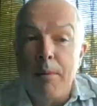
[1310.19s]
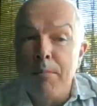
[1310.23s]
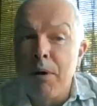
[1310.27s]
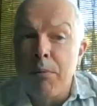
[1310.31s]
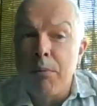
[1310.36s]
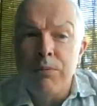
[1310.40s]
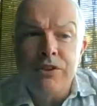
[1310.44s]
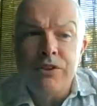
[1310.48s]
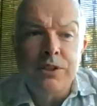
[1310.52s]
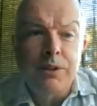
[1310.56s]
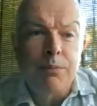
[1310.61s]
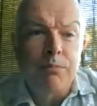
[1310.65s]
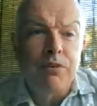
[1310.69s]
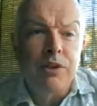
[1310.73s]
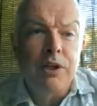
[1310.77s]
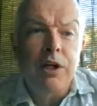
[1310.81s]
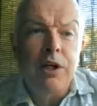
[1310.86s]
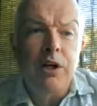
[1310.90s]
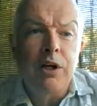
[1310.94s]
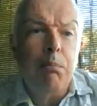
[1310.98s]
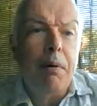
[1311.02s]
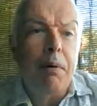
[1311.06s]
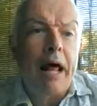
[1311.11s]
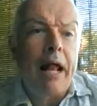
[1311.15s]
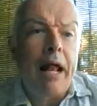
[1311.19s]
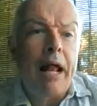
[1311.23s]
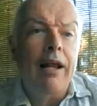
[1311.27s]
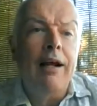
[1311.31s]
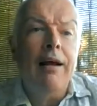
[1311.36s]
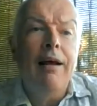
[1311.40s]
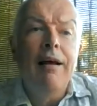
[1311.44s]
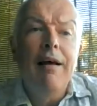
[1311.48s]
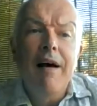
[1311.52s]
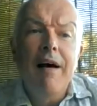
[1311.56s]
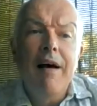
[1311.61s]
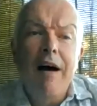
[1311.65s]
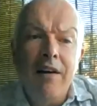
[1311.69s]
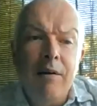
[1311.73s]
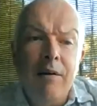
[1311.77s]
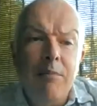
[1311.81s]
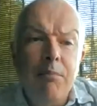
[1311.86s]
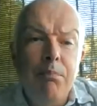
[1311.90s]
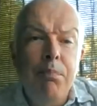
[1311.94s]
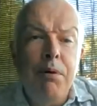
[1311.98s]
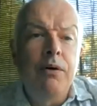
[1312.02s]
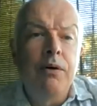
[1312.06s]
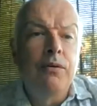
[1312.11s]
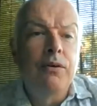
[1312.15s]
Come up with something compelling and
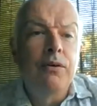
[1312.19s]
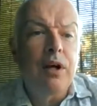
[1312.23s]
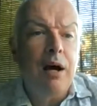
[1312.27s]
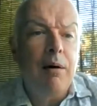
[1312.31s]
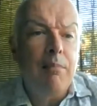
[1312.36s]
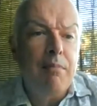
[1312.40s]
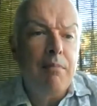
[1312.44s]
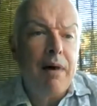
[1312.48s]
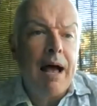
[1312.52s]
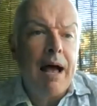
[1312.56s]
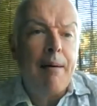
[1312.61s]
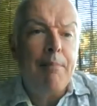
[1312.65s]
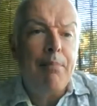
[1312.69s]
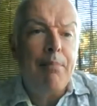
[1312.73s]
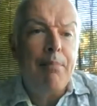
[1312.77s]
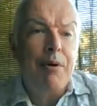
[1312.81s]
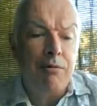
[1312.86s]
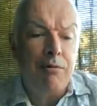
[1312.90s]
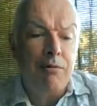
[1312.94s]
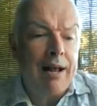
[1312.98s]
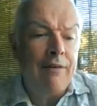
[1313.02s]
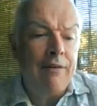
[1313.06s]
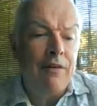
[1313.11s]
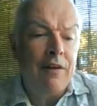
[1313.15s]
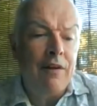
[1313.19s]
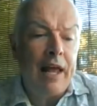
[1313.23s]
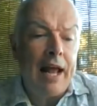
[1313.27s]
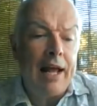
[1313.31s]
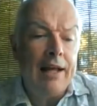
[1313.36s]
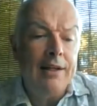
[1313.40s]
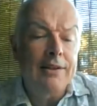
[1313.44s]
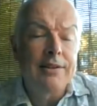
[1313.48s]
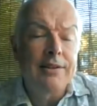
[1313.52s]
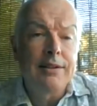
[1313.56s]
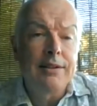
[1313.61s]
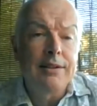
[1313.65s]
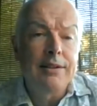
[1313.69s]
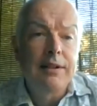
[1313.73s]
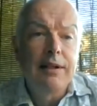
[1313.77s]
then build a map around that.